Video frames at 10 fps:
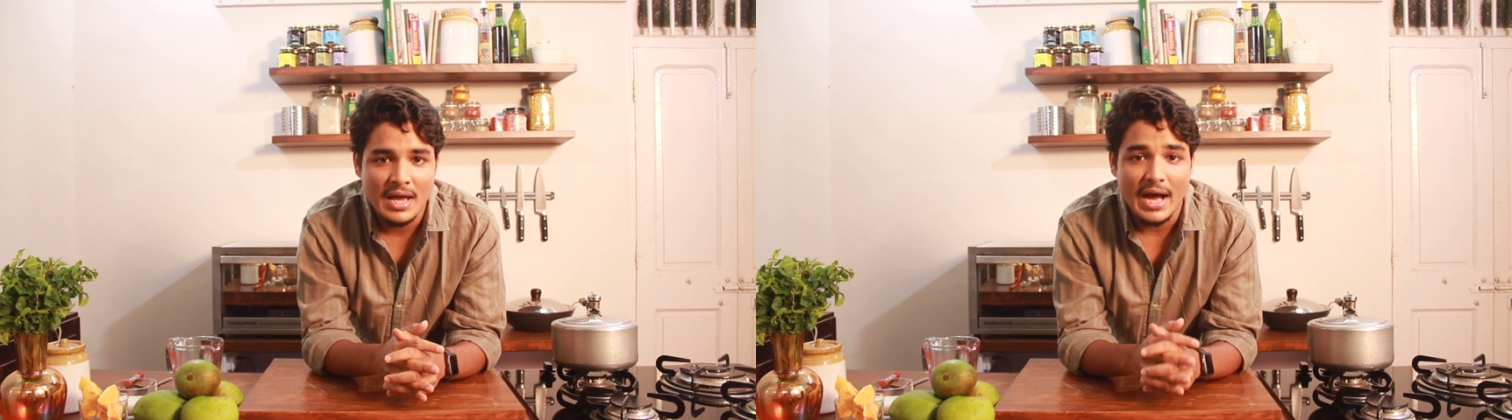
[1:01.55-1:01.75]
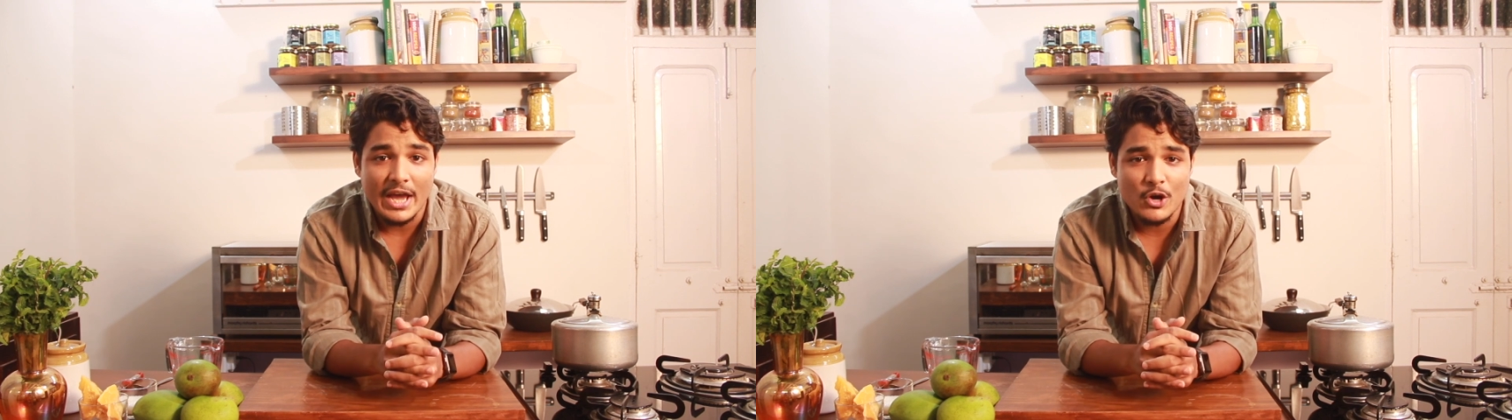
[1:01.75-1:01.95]

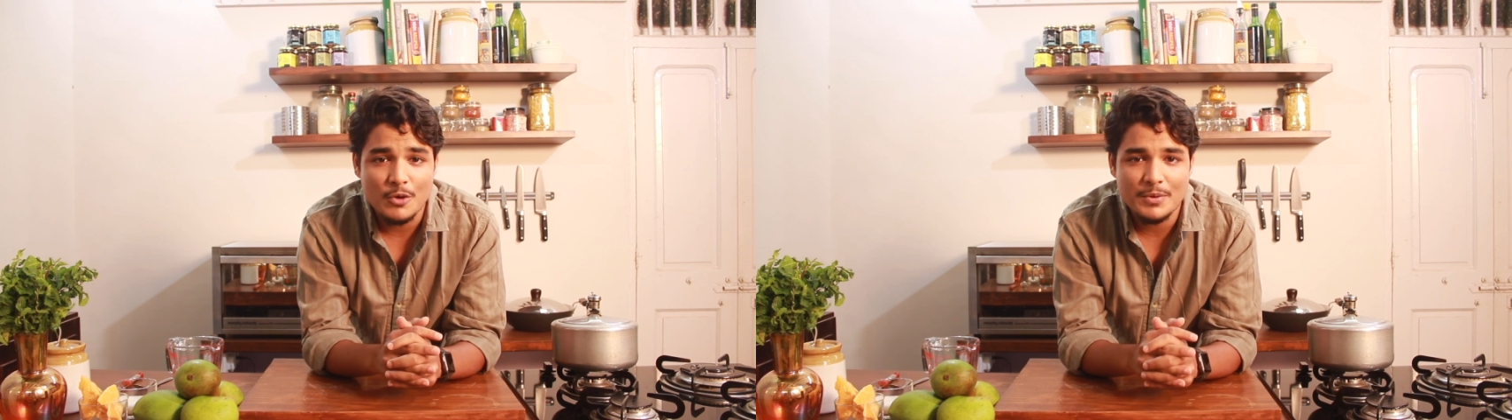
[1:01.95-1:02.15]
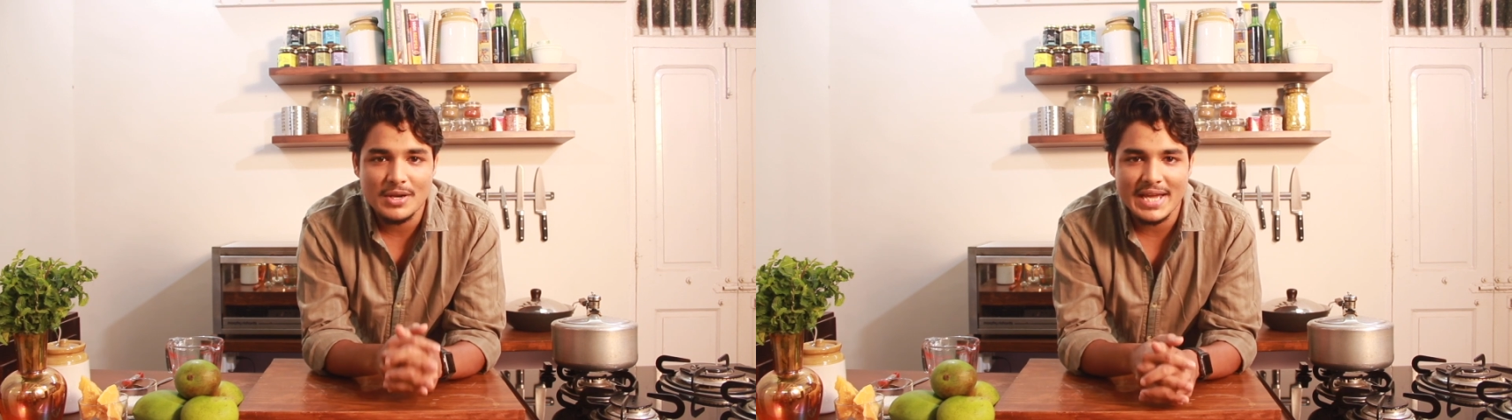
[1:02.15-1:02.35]
I
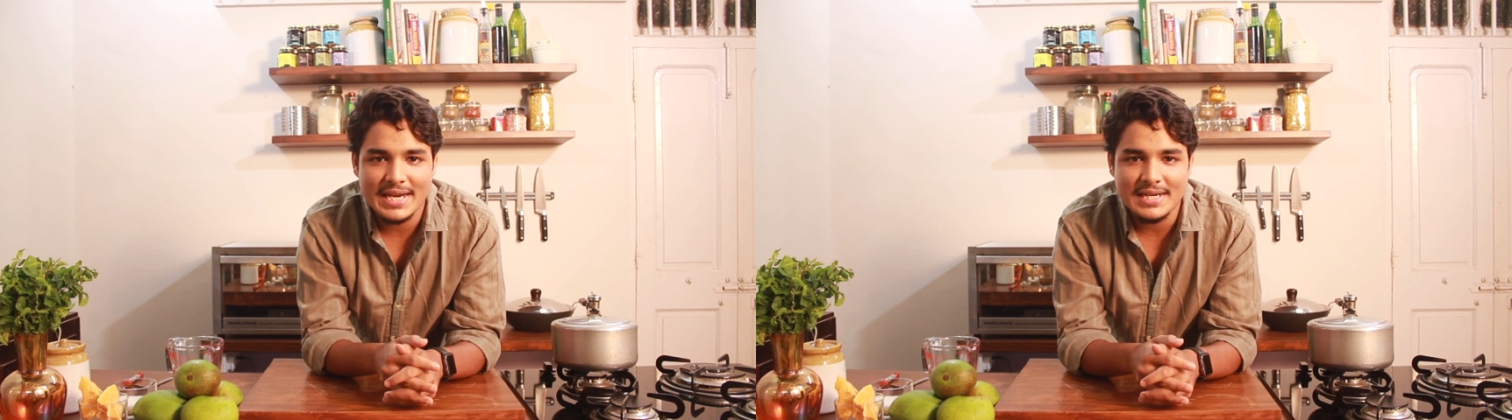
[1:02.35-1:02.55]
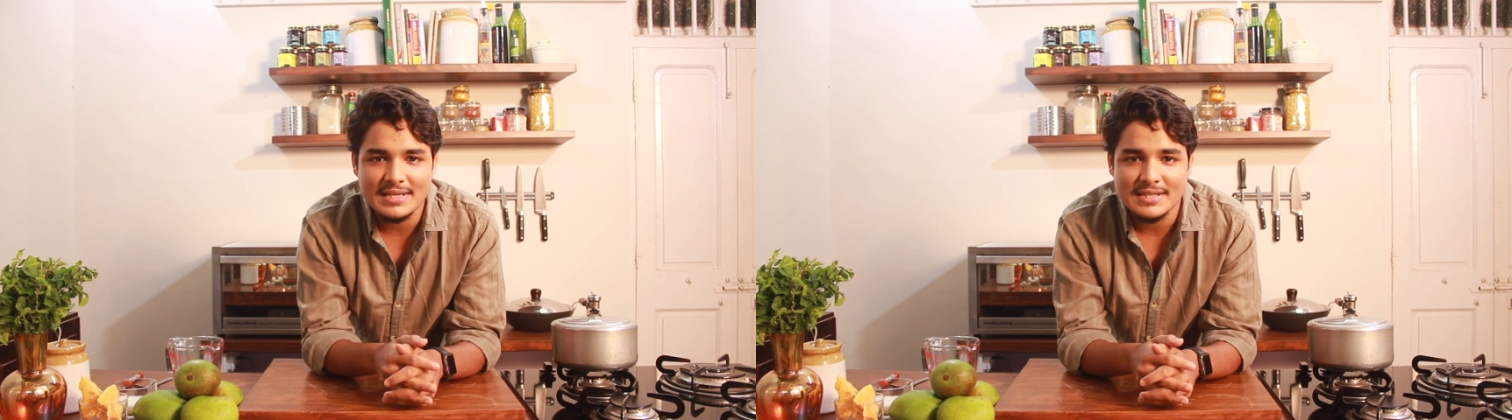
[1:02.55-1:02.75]
hope you like
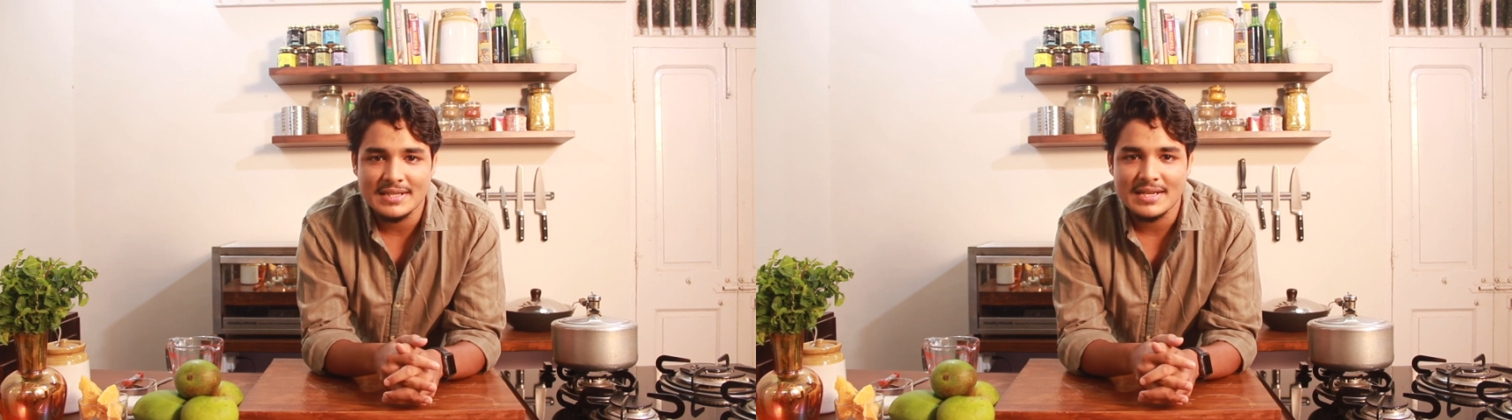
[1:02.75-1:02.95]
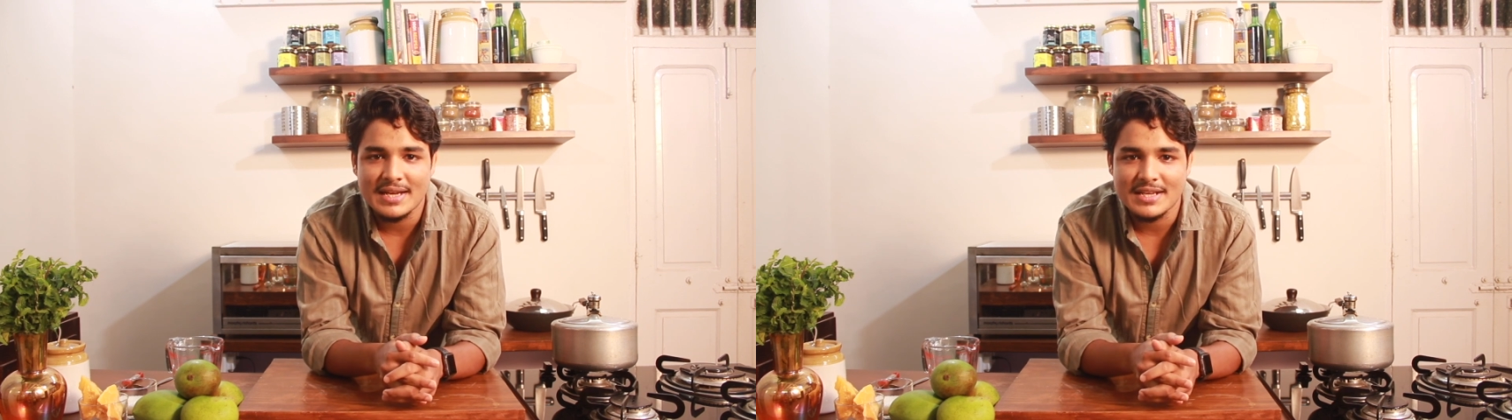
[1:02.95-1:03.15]
it.
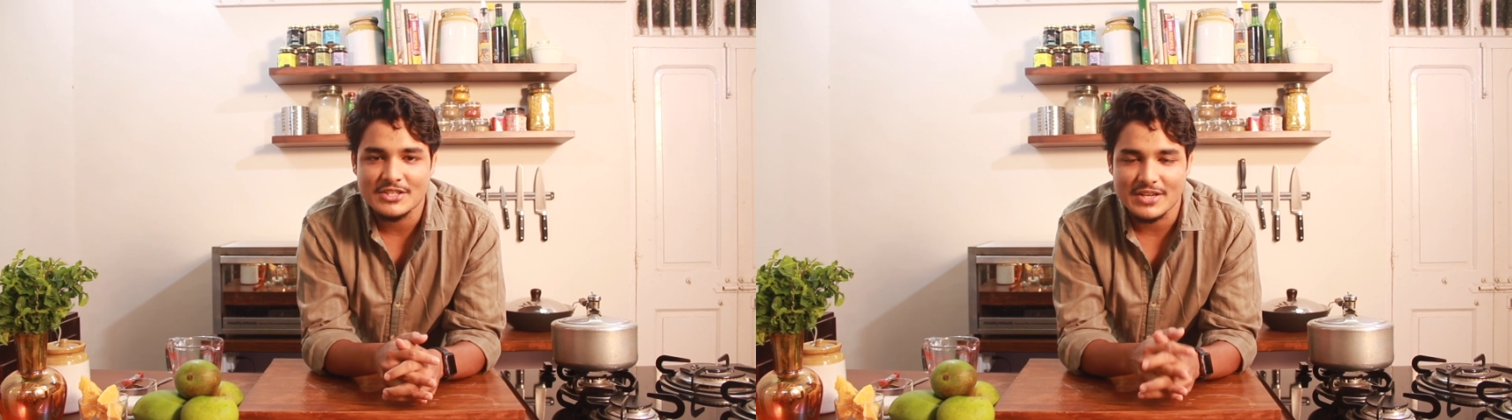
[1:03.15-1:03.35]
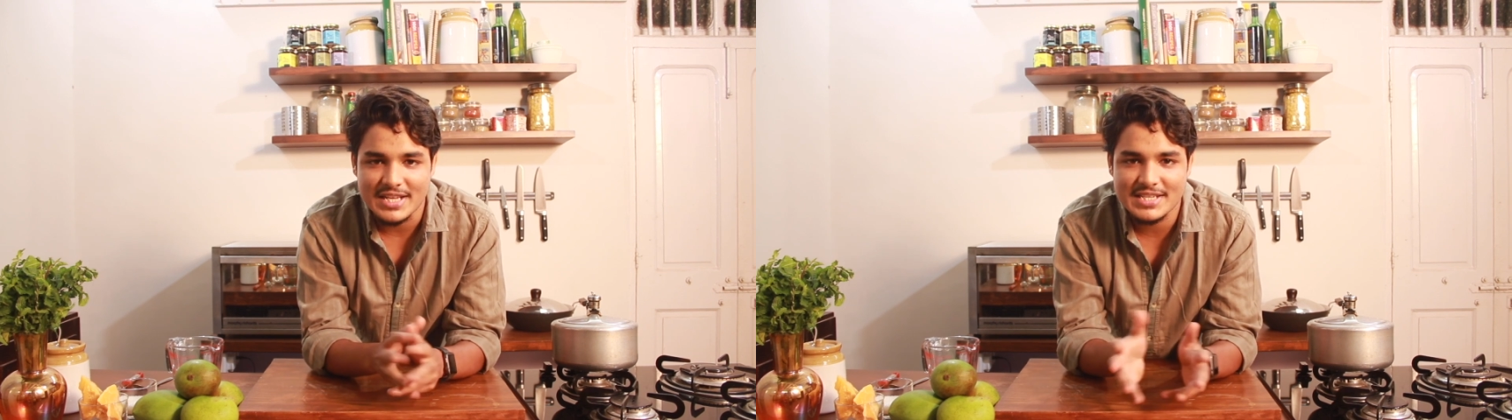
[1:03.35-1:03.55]

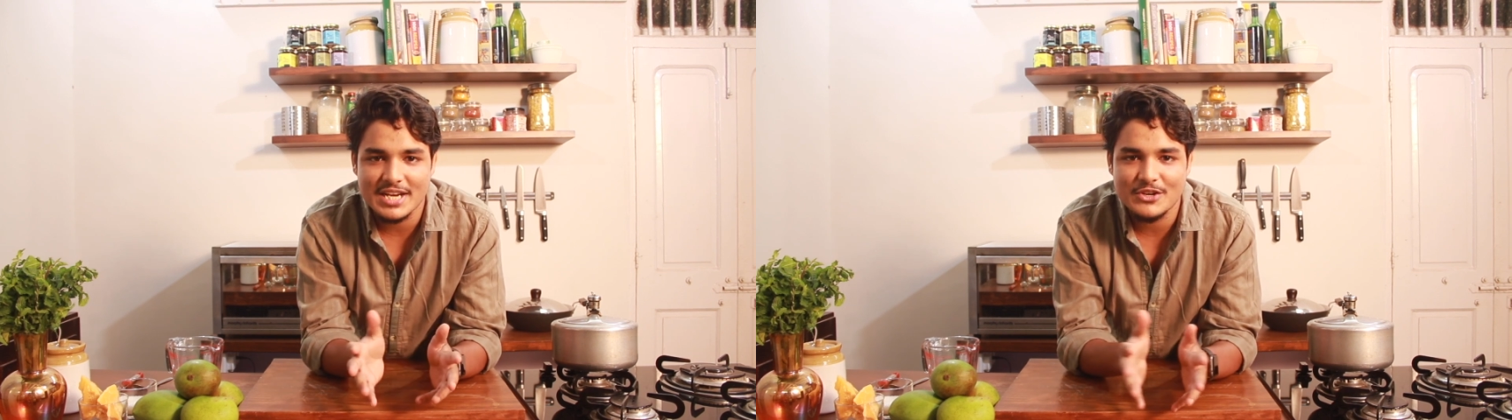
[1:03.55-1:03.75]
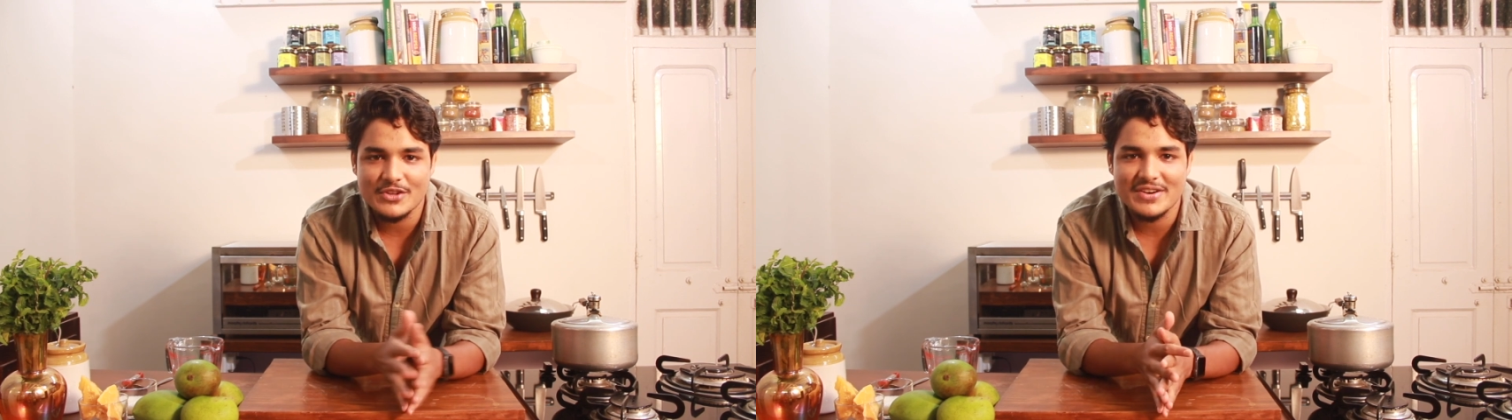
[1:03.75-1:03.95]
So let's
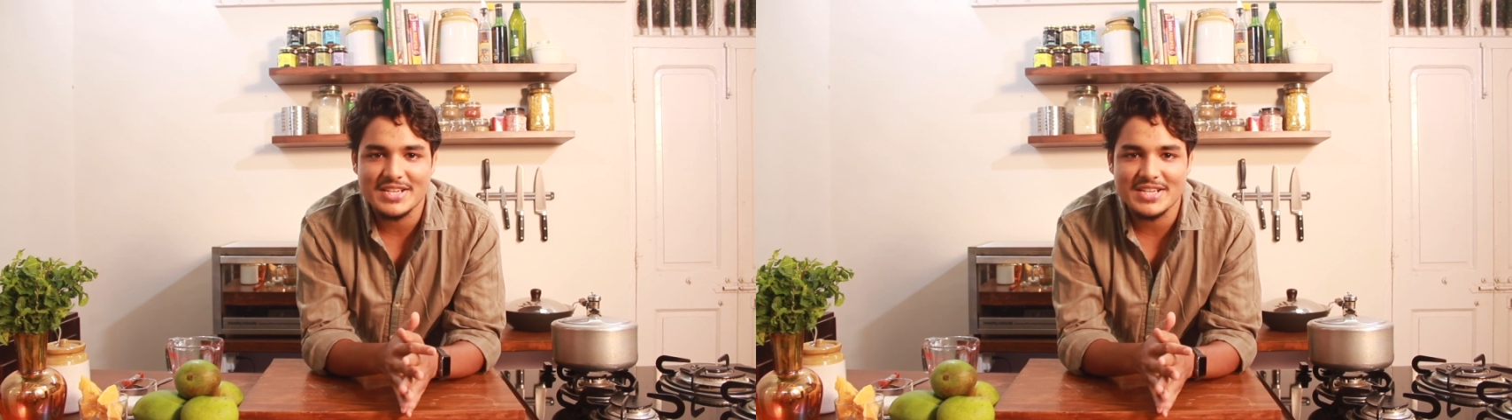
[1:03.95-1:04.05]
get to the